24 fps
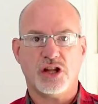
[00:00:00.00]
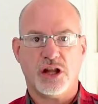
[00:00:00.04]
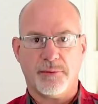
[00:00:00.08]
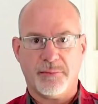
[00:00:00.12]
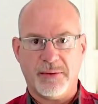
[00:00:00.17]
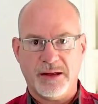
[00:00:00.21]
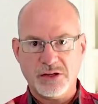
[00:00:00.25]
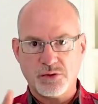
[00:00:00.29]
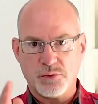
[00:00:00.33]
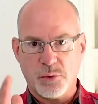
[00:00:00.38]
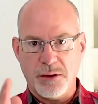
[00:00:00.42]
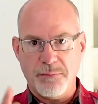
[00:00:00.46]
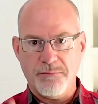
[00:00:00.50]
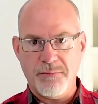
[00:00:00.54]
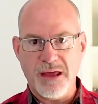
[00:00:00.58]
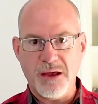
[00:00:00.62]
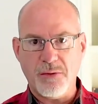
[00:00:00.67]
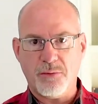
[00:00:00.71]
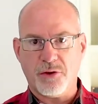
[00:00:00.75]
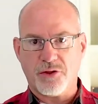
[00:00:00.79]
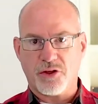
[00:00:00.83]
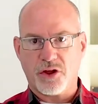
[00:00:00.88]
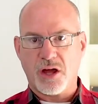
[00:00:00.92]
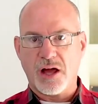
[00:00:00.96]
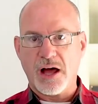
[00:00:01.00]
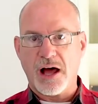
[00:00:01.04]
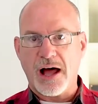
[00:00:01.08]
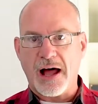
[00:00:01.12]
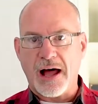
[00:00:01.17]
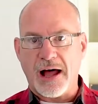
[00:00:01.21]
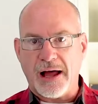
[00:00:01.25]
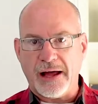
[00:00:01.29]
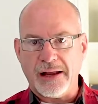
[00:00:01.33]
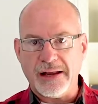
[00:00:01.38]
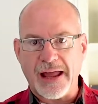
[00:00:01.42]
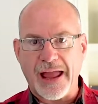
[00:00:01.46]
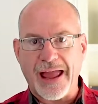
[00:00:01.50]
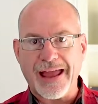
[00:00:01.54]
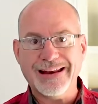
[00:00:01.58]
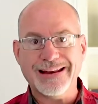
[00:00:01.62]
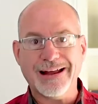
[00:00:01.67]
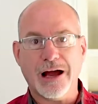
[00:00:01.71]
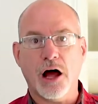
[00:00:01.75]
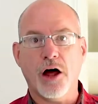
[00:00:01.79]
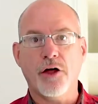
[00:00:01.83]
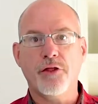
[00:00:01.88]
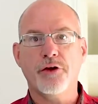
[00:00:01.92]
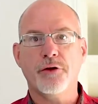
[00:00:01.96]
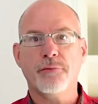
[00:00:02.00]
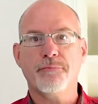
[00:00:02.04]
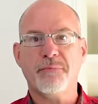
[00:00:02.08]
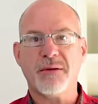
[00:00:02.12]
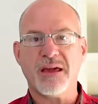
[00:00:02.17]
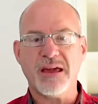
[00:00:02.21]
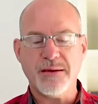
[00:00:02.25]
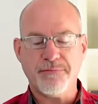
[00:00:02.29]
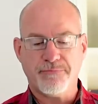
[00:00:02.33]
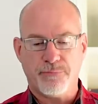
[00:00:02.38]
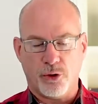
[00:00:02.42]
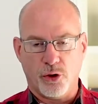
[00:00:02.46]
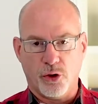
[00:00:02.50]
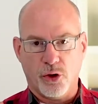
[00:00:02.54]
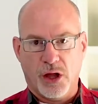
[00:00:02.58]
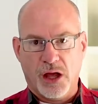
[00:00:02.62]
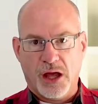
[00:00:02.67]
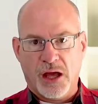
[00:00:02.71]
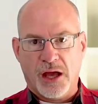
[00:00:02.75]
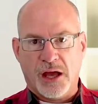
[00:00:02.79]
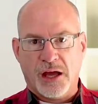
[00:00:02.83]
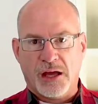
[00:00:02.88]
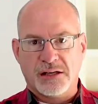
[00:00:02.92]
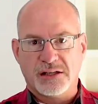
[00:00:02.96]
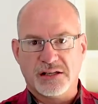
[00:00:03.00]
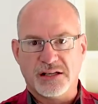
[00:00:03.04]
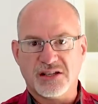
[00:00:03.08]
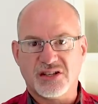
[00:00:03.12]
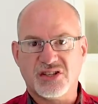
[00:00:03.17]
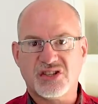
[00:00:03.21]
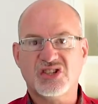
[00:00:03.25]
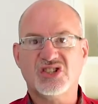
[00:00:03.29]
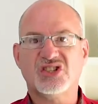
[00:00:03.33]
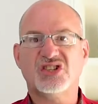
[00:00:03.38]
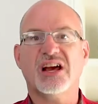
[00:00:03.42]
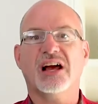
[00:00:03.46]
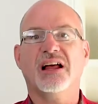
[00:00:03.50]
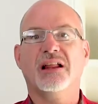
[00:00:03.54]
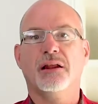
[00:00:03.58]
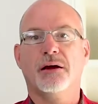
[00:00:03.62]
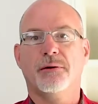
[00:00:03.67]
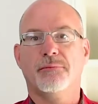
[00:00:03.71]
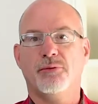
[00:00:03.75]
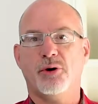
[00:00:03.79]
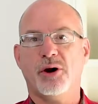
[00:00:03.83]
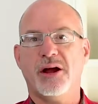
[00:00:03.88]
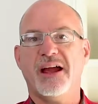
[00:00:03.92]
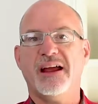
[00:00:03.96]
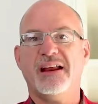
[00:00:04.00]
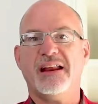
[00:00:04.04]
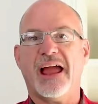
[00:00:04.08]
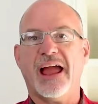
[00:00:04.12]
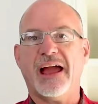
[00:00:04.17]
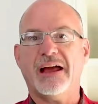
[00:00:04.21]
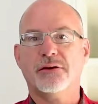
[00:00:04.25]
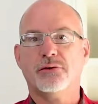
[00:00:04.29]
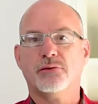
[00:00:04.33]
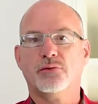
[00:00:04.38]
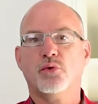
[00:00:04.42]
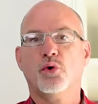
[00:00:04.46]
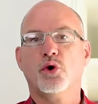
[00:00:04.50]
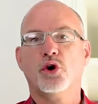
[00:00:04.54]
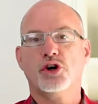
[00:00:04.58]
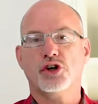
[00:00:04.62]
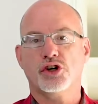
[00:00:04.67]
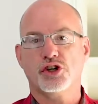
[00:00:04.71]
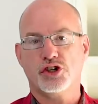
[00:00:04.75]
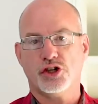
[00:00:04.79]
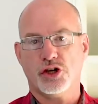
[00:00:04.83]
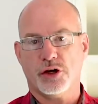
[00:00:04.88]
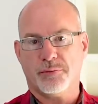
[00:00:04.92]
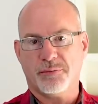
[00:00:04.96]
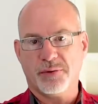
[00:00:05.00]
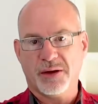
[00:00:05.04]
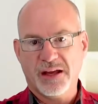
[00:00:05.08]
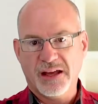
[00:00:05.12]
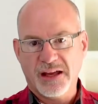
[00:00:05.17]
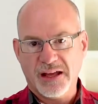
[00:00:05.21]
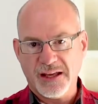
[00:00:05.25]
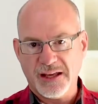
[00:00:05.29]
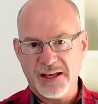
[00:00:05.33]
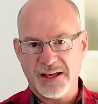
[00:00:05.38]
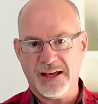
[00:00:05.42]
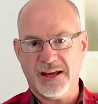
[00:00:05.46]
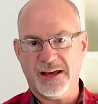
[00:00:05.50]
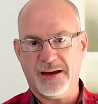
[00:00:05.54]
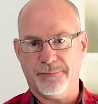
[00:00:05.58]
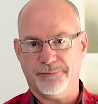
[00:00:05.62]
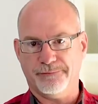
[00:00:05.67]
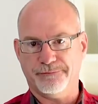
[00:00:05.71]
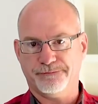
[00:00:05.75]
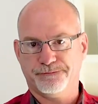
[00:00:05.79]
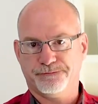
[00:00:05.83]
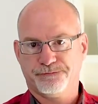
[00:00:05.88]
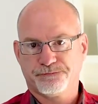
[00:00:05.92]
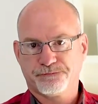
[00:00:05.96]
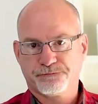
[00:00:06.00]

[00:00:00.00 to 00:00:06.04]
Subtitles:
That means we meet with God and other people to celebrate and worship Him.